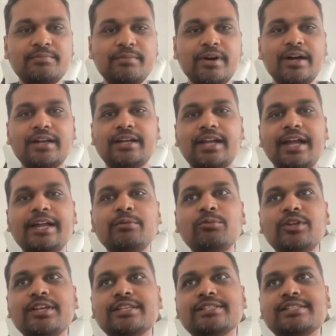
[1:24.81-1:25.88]
but
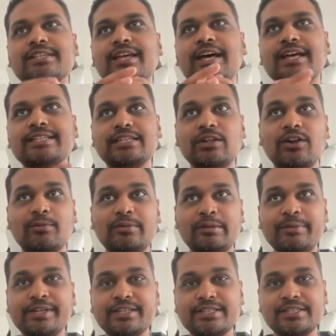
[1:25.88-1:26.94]
AWS has a lot of
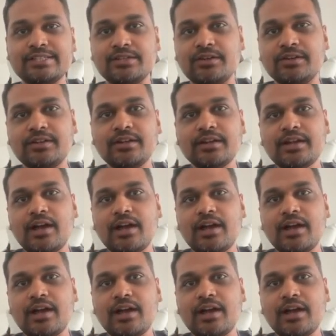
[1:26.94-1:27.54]
limitations on